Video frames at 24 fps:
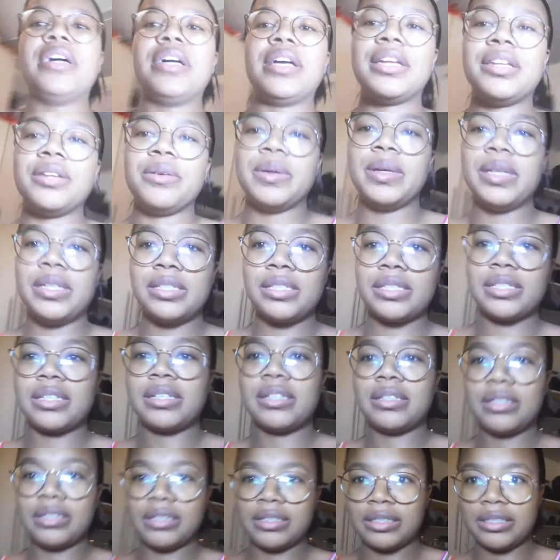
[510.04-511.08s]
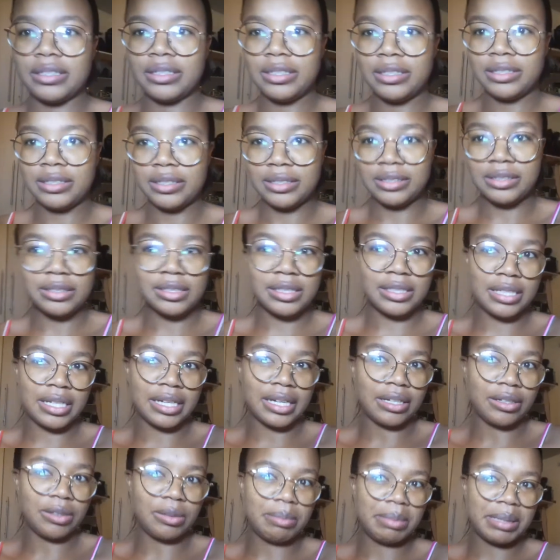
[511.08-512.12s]
anyways, I think I
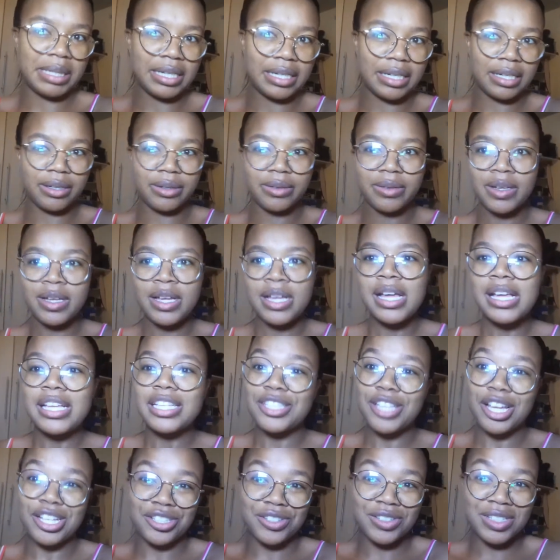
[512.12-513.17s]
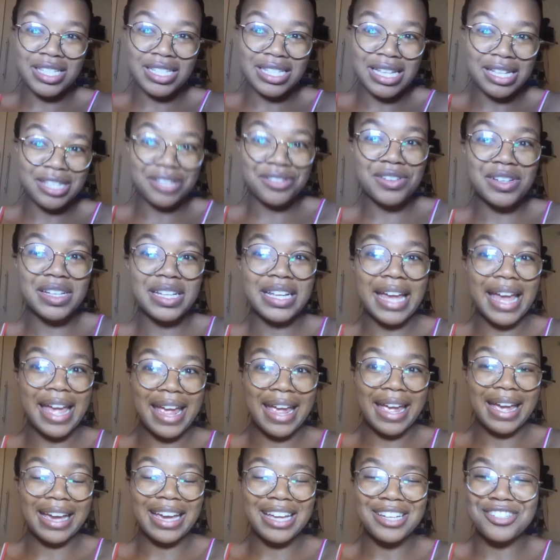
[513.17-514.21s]
look better now. So, I joined the sunscreen
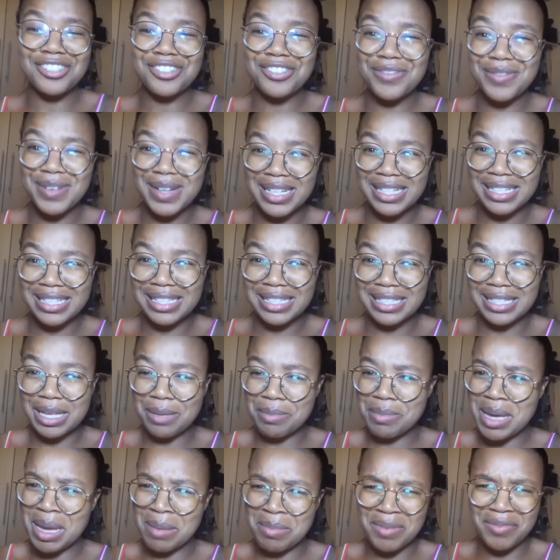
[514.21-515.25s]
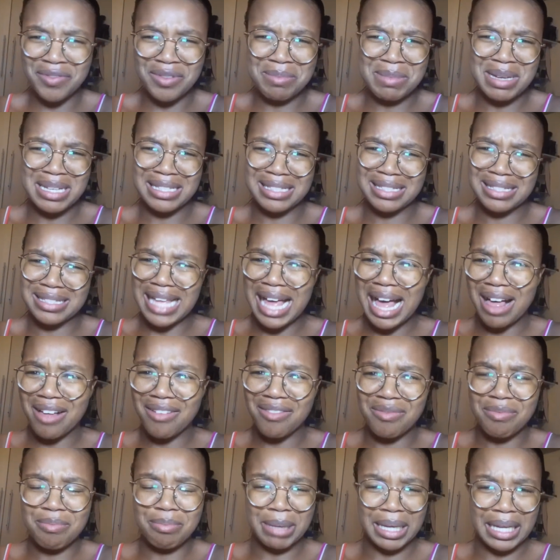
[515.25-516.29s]
gang. And you know what? I'm happy for myself,
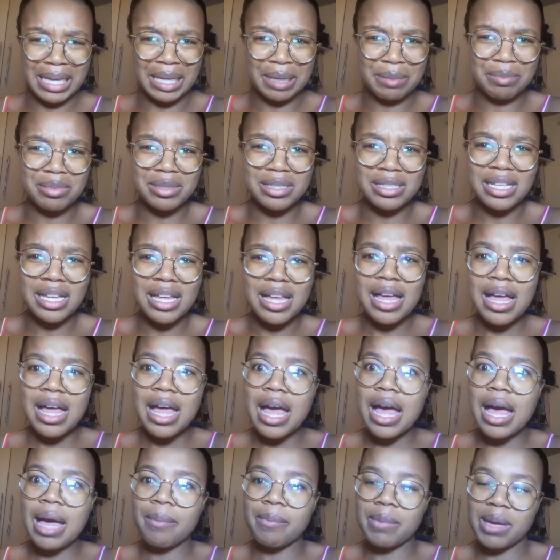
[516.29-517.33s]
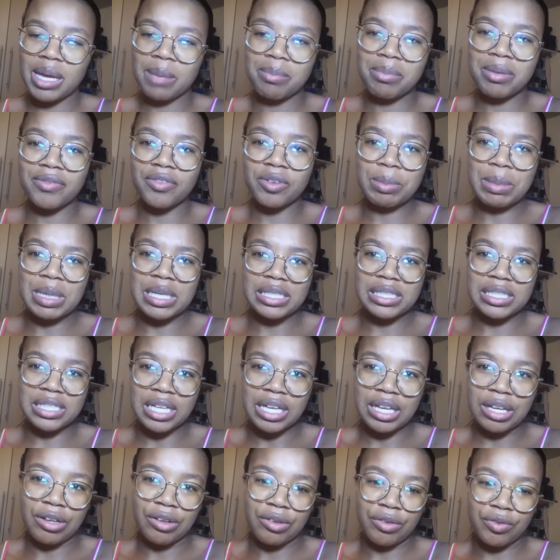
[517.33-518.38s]
babes. I'm happy for
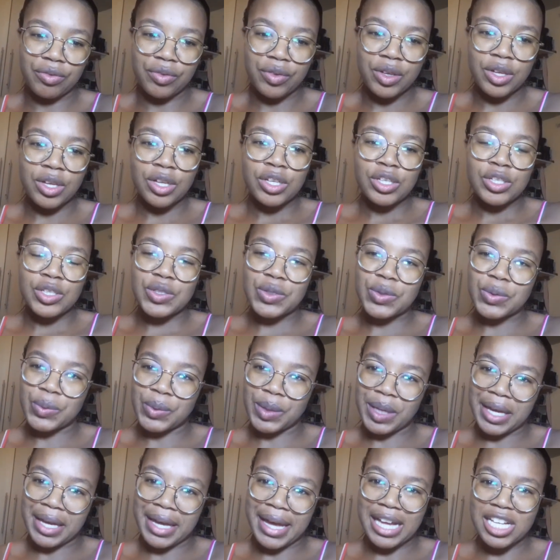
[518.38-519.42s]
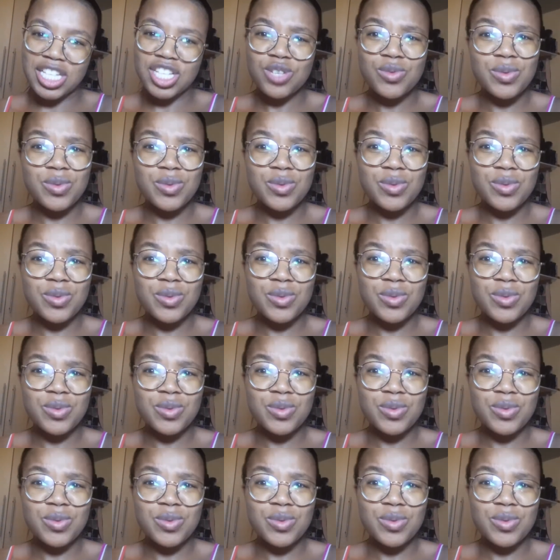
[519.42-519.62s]
myself. So, yeah, I just